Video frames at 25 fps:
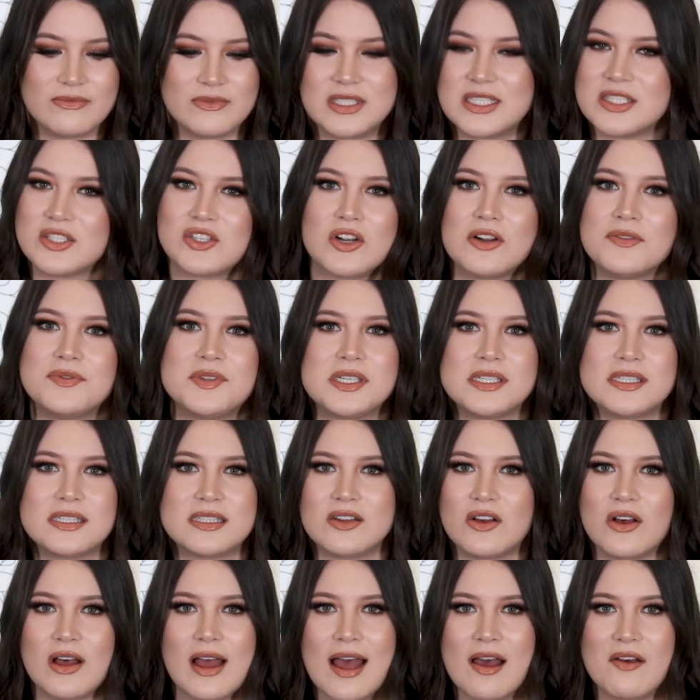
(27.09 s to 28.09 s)
deserve to
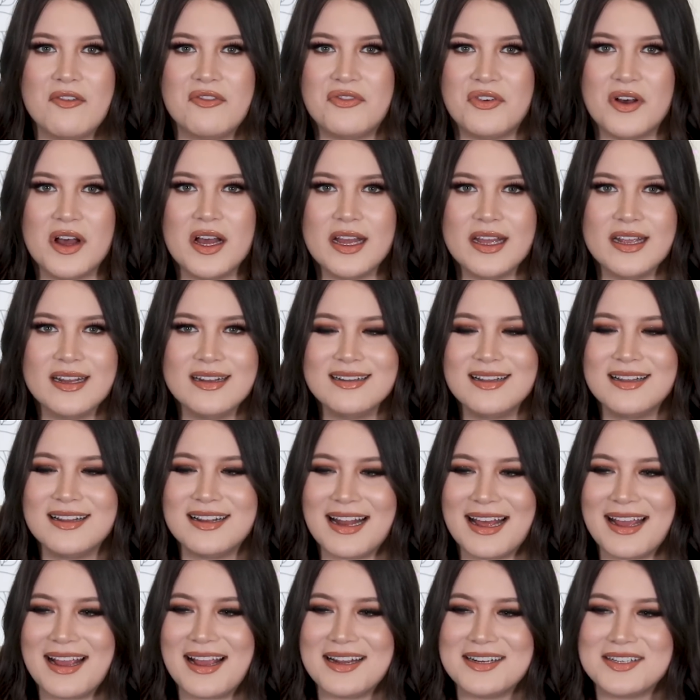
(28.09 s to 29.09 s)
still have fun.
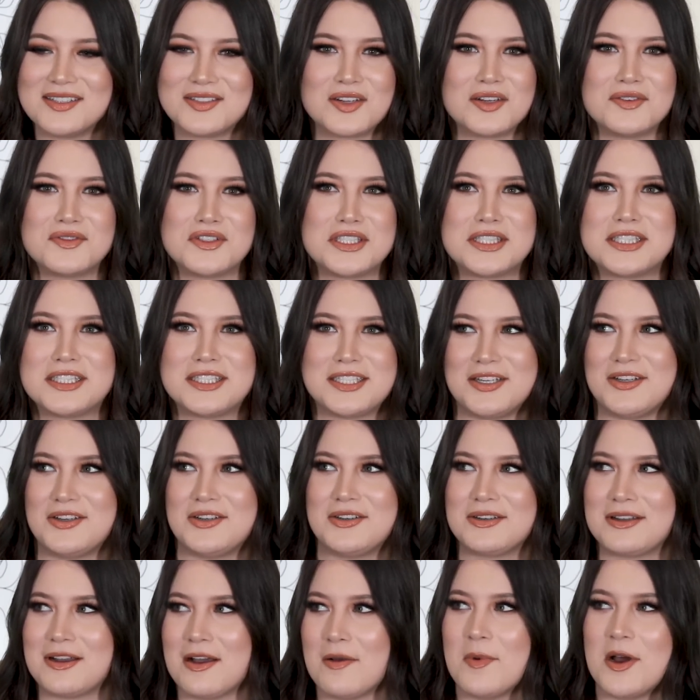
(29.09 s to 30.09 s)
Like I deserve to
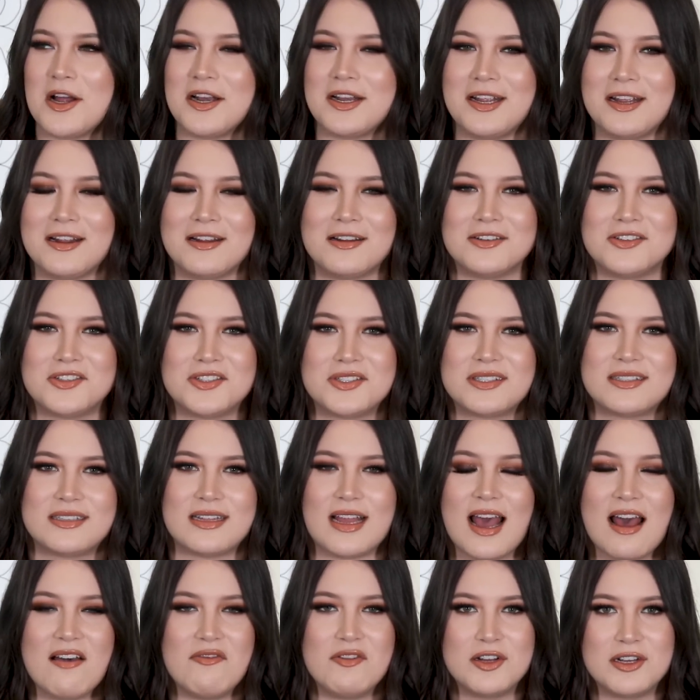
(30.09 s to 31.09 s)
still come on here and just
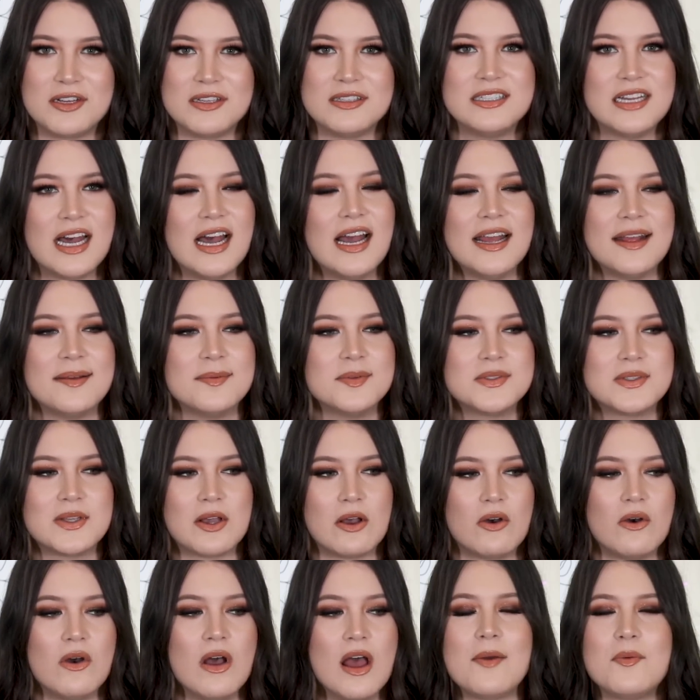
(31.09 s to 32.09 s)
have a good time.
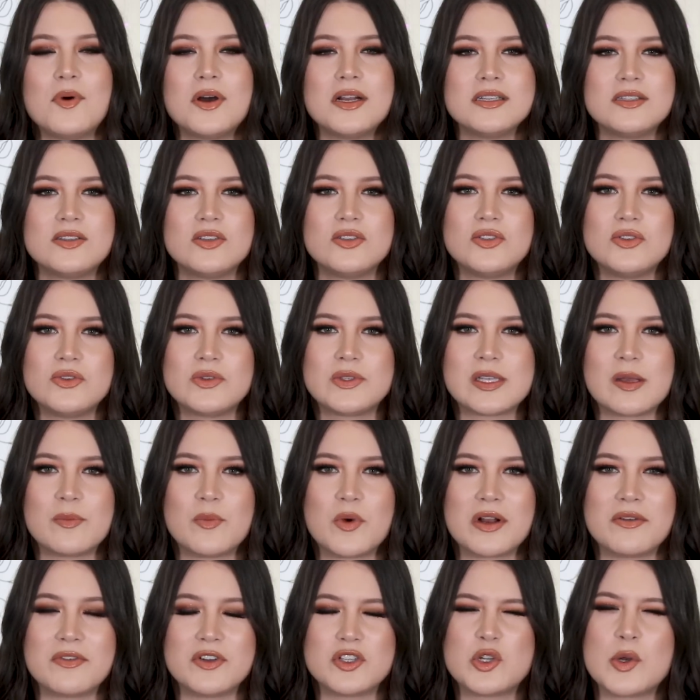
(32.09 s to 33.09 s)
So I wanted to do
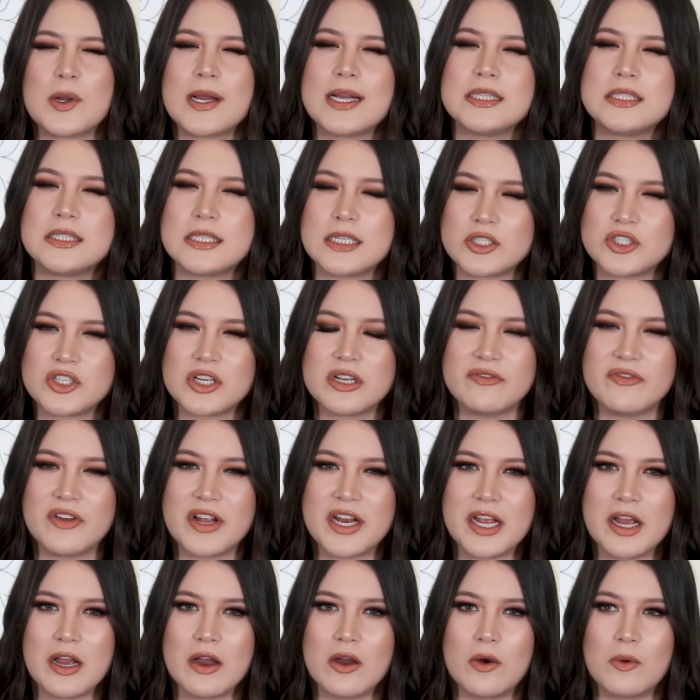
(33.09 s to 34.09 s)
somewhat of a transition
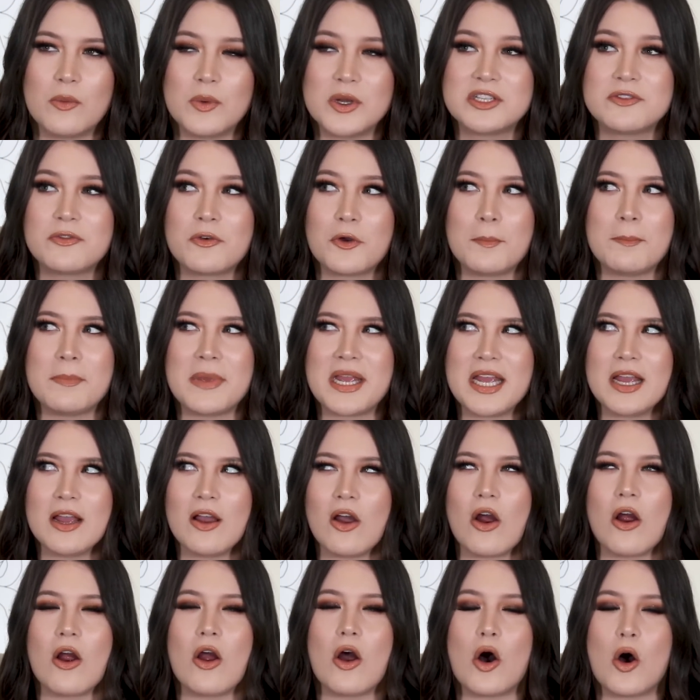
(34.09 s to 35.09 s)
video, which for me
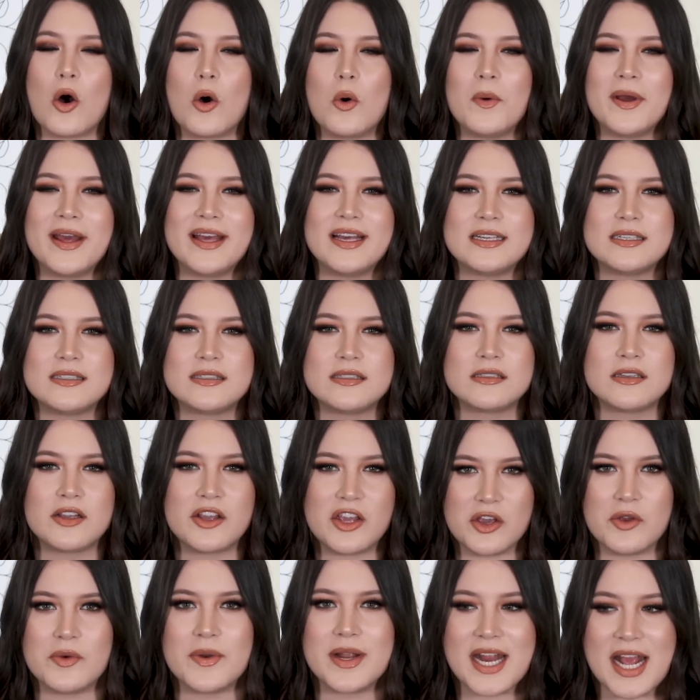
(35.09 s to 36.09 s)
are always
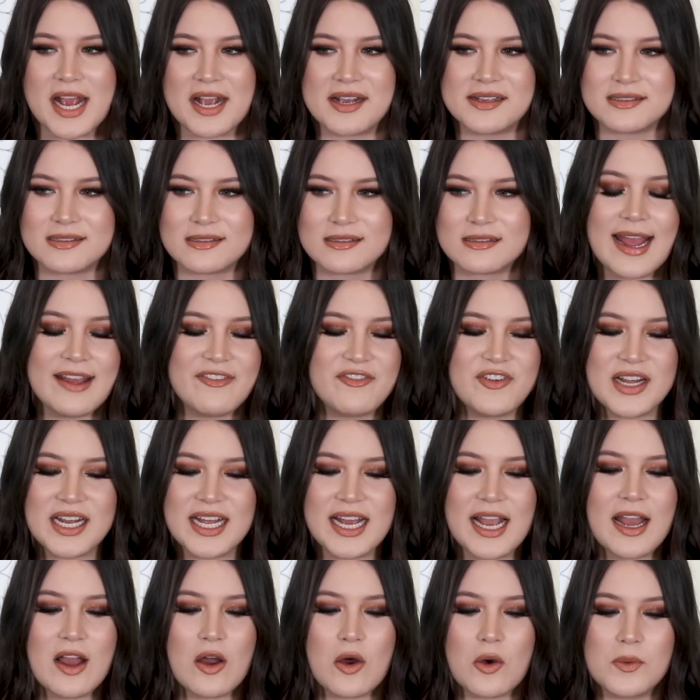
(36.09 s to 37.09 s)
Q&As. I feel
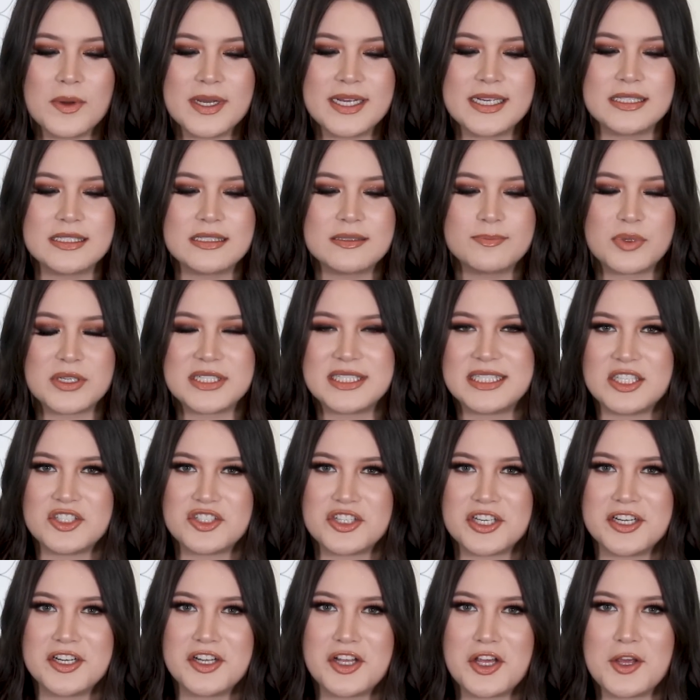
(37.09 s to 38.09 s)
like I always
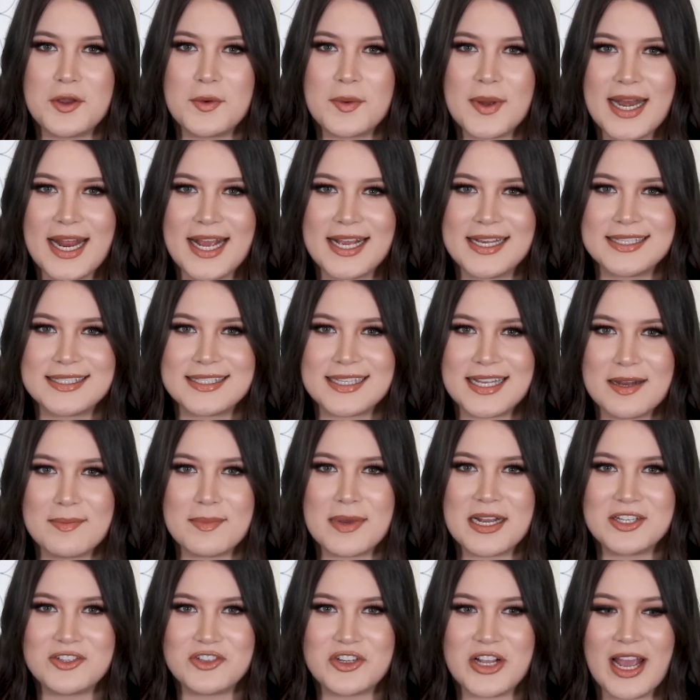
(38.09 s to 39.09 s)
position Q&As in
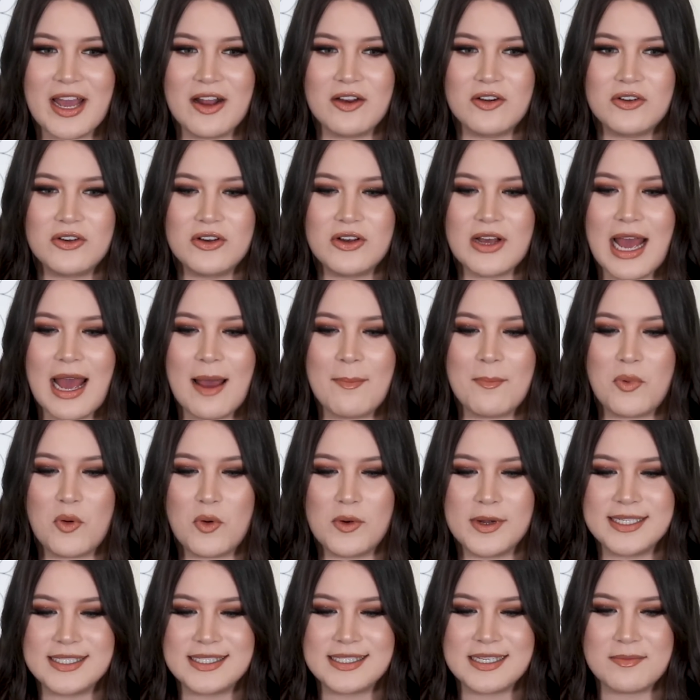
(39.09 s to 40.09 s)
my channel at
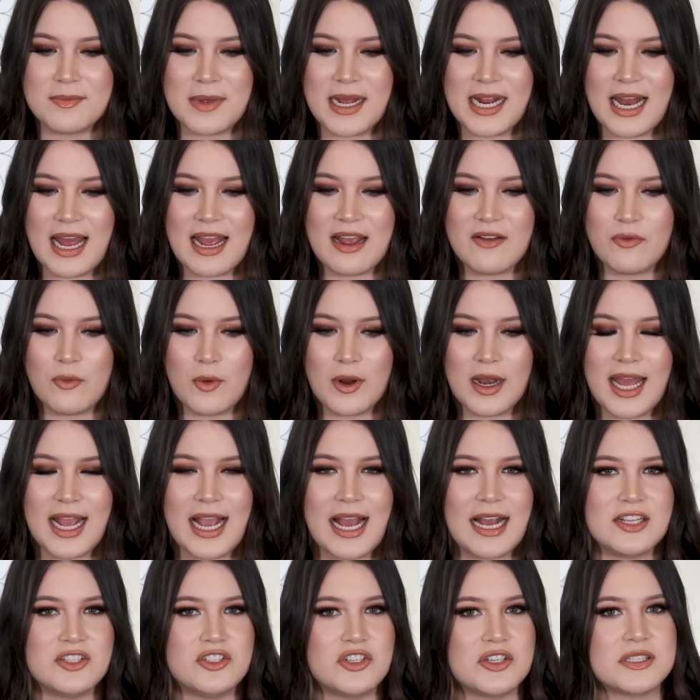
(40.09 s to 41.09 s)
points in my life where like
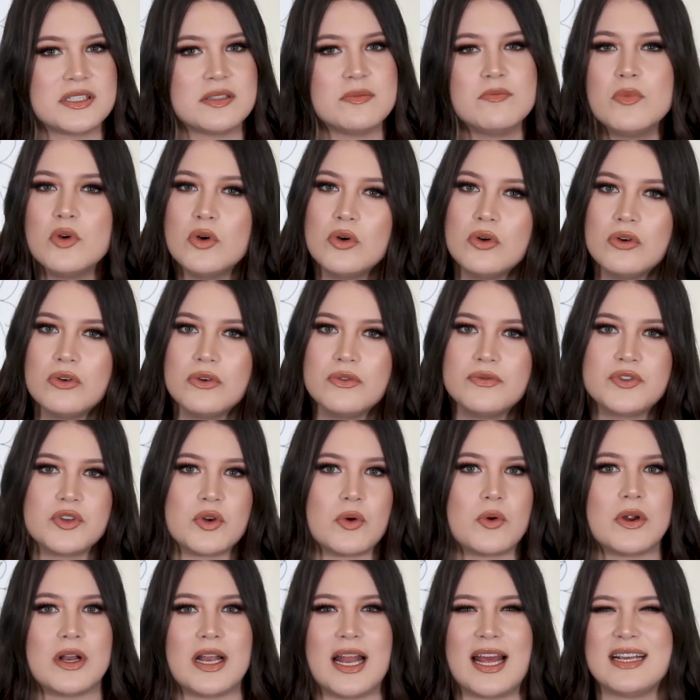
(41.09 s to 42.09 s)
I just moved
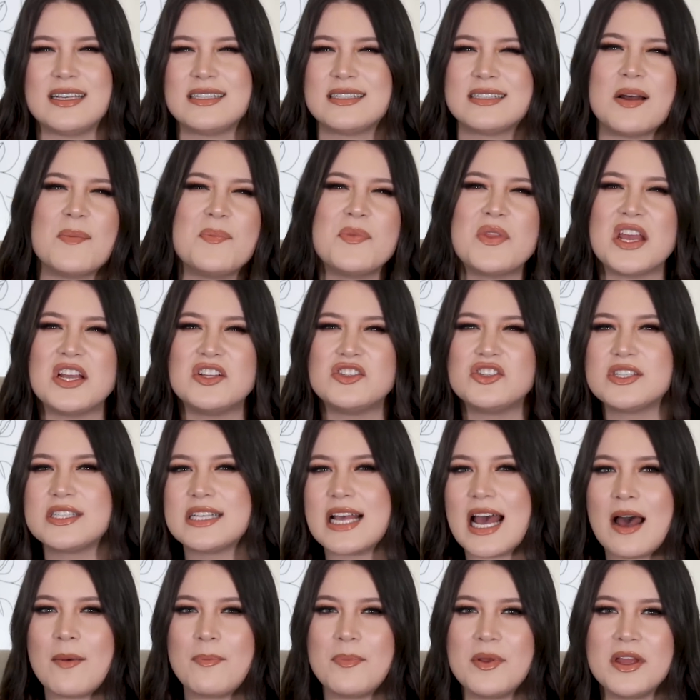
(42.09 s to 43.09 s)
or like something just
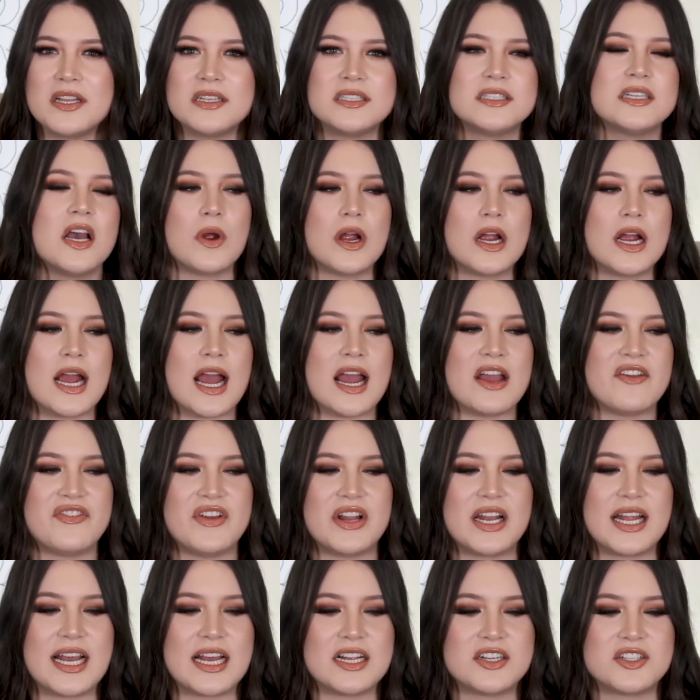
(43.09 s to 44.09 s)
happened where I
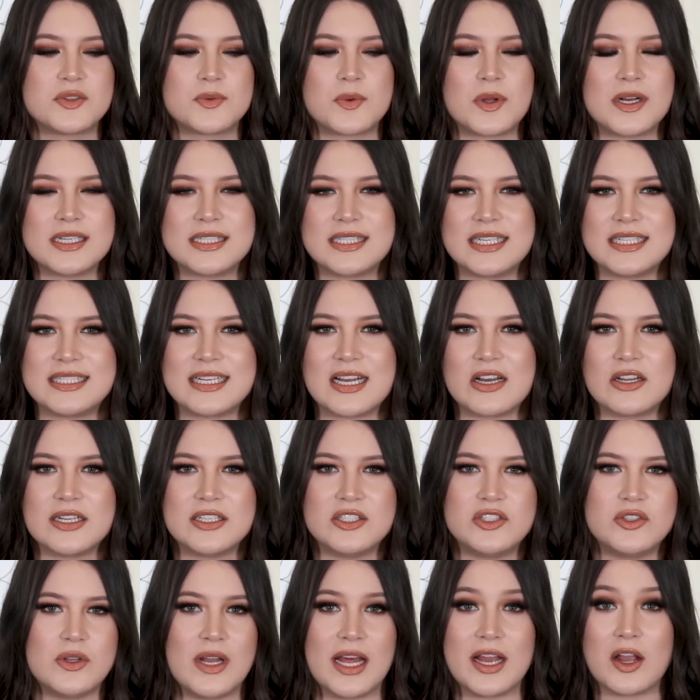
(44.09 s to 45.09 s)
feel like I just want to sit down
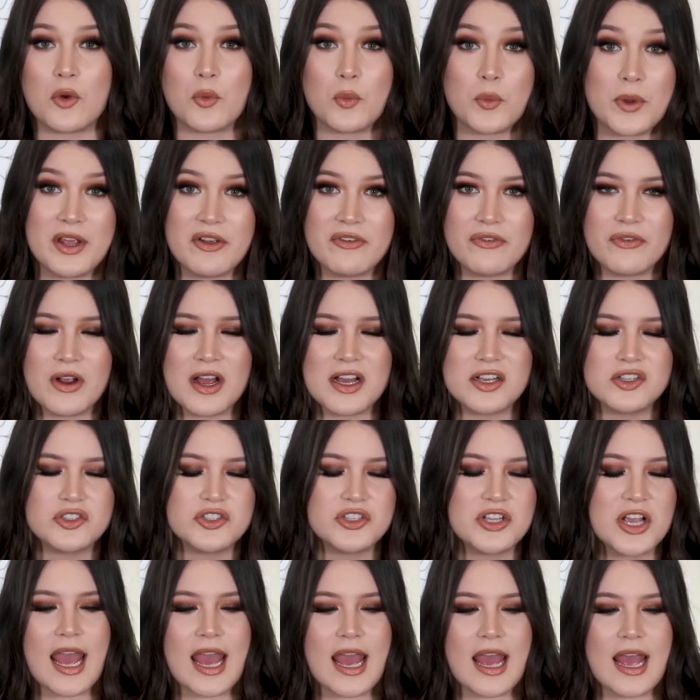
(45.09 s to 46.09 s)
and do like a
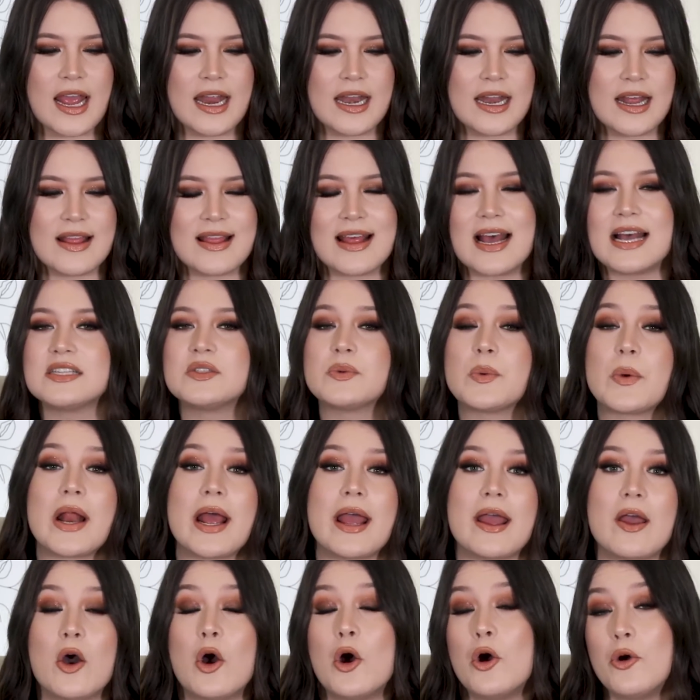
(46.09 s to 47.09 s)
refresh. And that's what
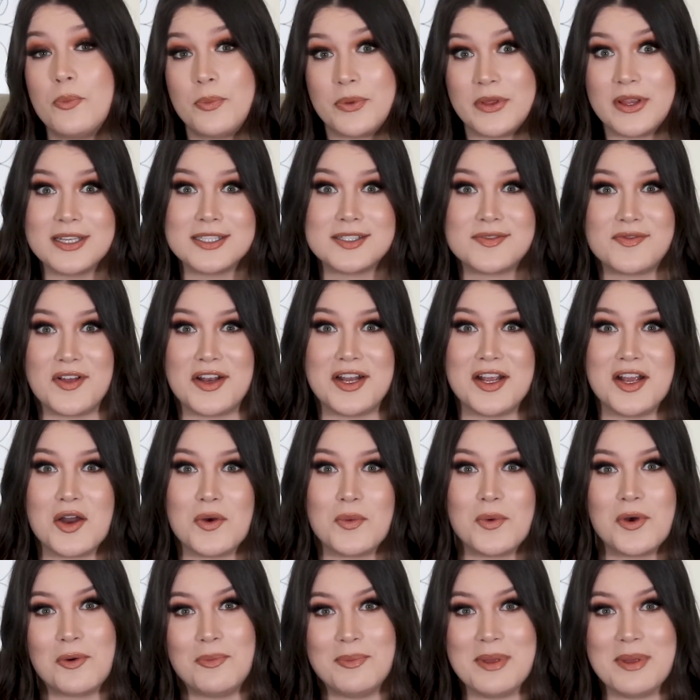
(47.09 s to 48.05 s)
I hope this video will